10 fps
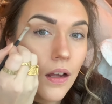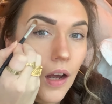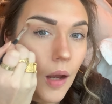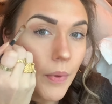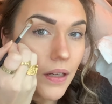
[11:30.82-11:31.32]
I
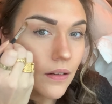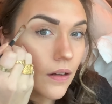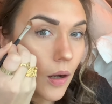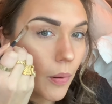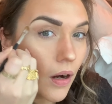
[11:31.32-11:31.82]
mean,
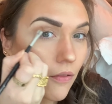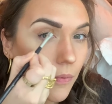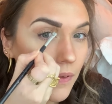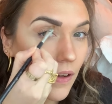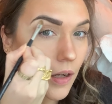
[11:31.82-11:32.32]
apart from
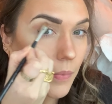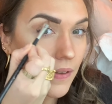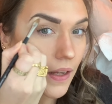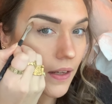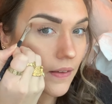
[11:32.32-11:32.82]
the time it
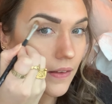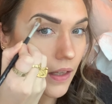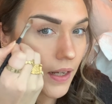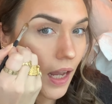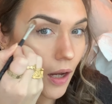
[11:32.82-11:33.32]
takes, like,
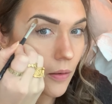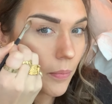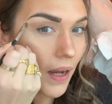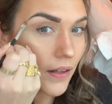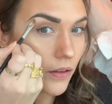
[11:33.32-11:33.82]
how
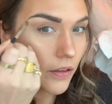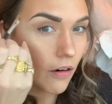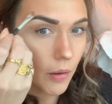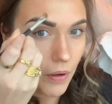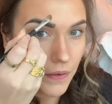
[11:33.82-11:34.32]
bad are your
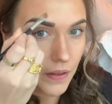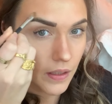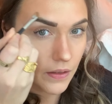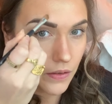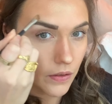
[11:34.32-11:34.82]
eyebrows to need
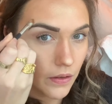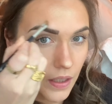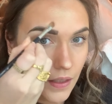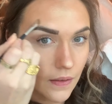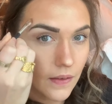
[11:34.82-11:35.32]
to do
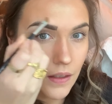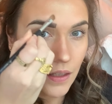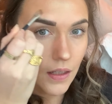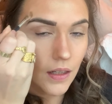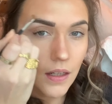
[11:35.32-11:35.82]
this?
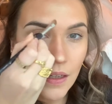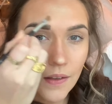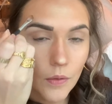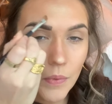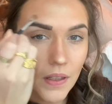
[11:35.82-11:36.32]
It's
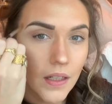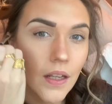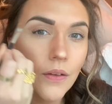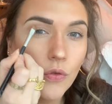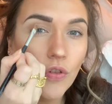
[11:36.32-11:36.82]
almost like another
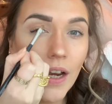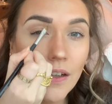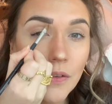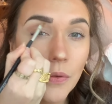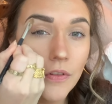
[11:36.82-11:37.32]
drag
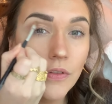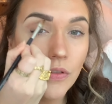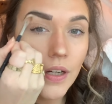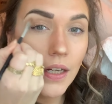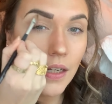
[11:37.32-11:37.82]

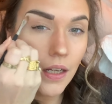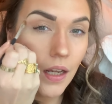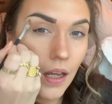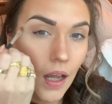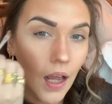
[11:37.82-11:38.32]
trick.
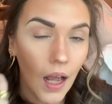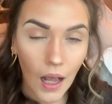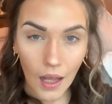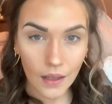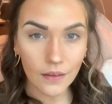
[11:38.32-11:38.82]

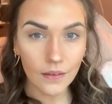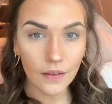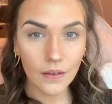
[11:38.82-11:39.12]
And